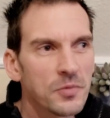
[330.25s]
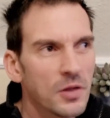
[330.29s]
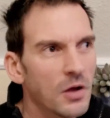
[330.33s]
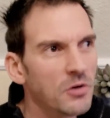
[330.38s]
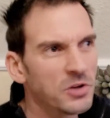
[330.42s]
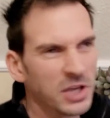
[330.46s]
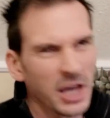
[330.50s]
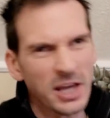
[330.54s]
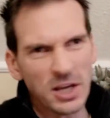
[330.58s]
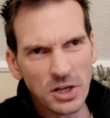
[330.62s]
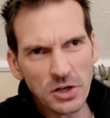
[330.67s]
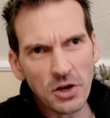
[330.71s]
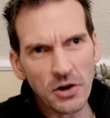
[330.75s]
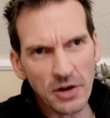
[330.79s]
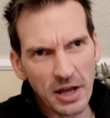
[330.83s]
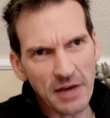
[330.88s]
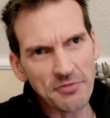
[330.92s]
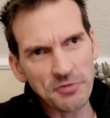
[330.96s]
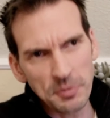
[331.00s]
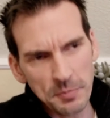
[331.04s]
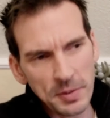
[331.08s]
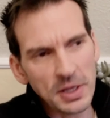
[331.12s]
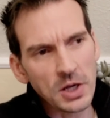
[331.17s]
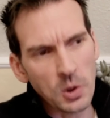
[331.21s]
Okay, you don't have
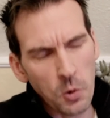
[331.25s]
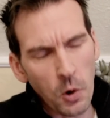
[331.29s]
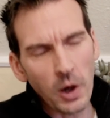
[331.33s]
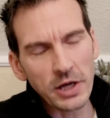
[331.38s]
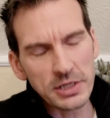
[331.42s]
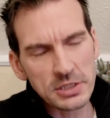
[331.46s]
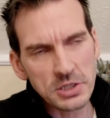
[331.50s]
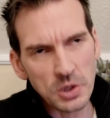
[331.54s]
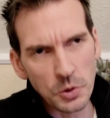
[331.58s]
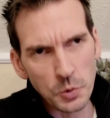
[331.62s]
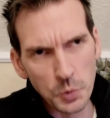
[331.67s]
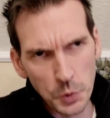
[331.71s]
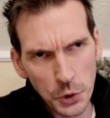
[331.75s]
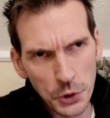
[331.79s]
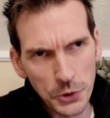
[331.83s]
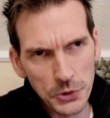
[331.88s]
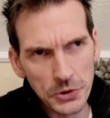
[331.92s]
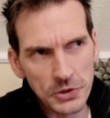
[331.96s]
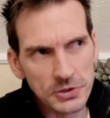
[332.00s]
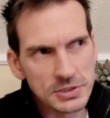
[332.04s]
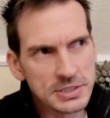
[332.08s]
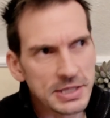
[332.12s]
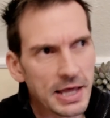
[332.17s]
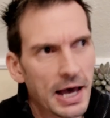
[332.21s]
to be quite so rude
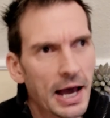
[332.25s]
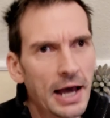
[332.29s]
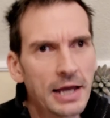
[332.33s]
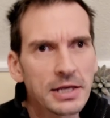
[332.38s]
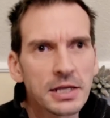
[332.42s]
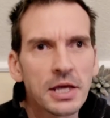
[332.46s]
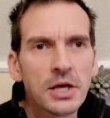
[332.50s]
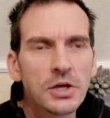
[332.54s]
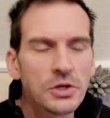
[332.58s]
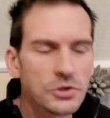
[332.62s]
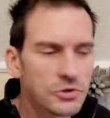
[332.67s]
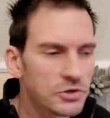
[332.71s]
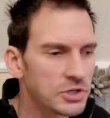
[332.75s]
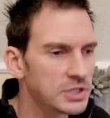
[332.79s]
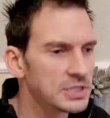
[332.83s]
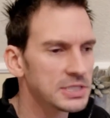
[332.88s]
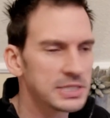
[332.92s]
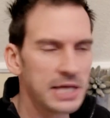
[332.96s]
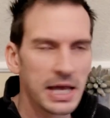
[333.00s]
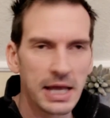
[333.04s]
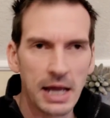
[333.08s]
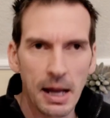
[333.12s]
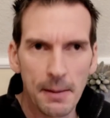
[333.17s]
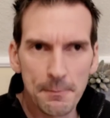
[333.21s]
as that. You can
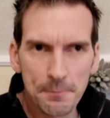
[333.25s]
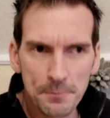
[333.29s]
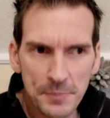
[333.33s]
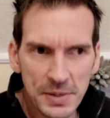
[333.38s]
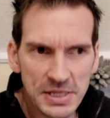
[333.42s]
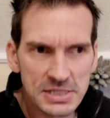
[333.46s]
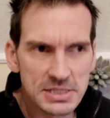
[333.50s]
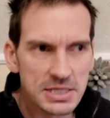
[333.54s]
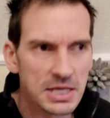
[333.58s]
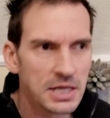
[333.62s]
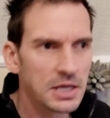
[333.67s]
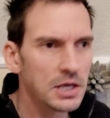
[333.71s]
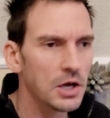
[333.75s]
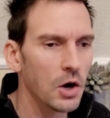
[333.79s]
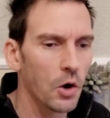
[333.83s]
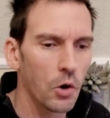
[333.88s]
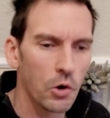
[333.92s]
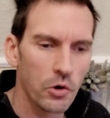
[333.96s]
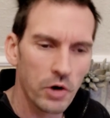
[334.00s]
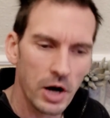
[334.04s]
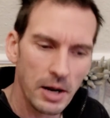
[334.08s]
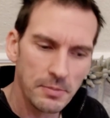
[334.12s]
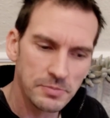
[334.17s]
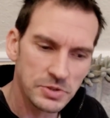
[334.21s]
say I'm busy,
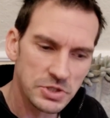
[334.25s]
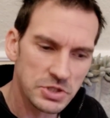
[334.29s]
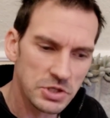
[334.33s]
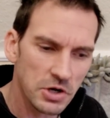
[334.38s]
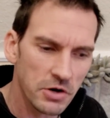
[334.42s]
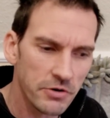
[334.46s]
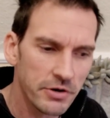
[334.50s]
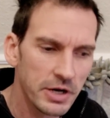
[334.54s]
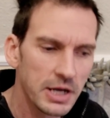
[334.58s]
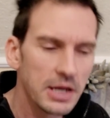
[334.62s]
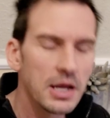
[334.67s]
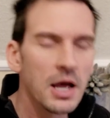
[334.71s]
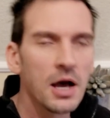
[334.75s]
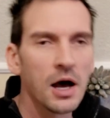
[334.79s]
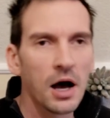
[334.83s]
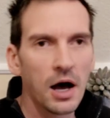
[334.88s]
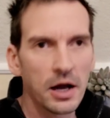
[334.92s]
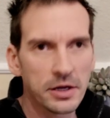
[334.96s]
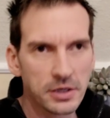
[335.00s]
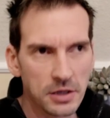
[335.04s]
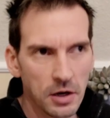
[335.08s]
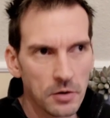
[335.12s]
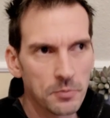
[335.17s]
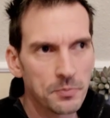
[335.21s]
or I'm sorry, I
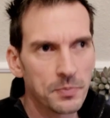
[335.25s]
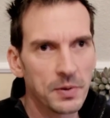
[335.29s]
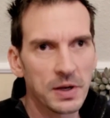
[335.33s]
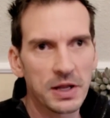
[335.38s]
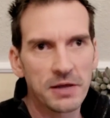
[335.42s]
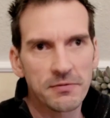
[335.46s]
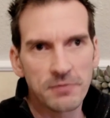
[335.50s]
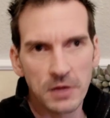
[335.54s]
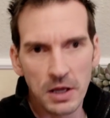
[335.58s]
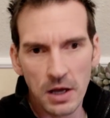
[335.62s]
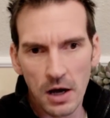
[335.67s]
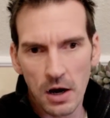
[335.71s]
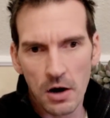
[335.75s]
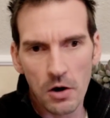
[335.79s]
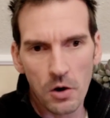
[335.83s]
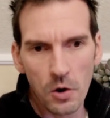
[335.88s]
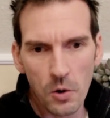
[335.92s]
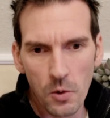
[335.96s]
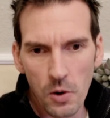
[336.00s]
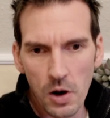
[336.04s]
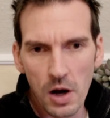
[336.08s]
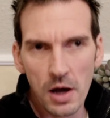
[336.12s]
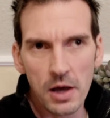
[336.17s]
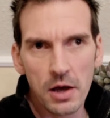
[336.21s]
don't believe the
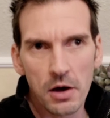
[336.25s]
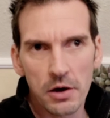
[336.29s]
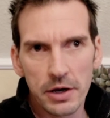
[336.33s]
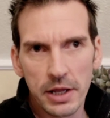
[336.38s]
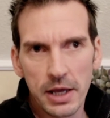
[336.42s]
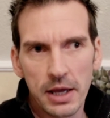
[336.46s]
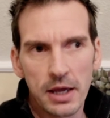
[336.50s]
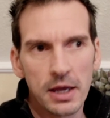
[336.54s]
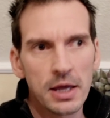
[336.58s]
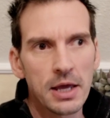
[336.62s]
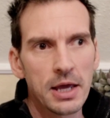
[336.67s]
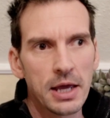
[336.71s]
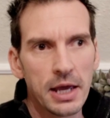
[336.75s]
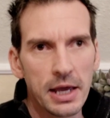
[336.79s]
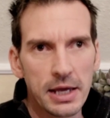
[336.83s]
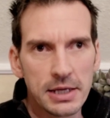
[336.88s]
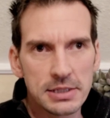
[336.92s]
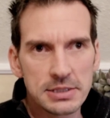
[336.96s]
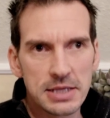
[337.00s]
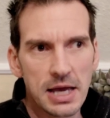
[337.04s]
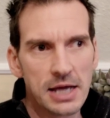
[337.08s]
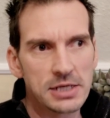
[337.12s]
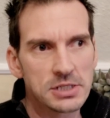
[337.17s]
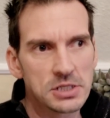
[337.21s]
ROI on it
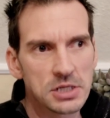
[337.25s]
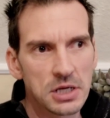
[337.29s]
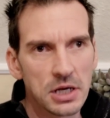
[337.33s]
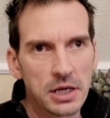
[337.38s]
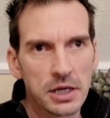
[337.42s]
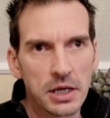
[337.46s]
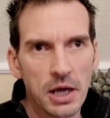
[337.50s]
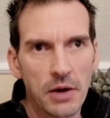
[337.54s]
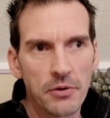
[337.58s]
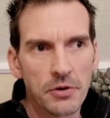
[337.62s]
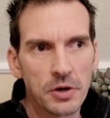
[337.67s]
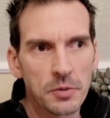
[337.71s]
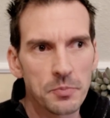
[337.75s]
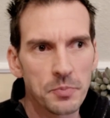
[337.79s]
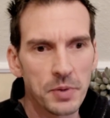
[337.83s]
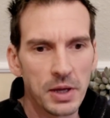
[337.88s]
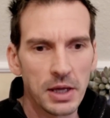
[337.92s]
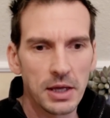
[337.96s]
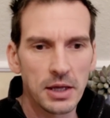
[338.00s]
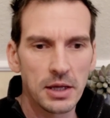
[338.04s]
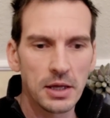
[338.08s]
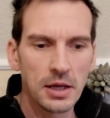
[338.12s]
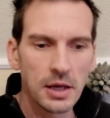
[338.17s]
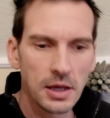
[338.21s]
is actually going to
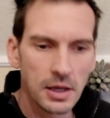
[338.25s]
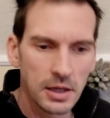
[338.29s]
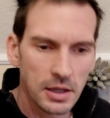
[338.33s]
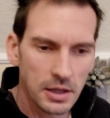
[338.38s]
be,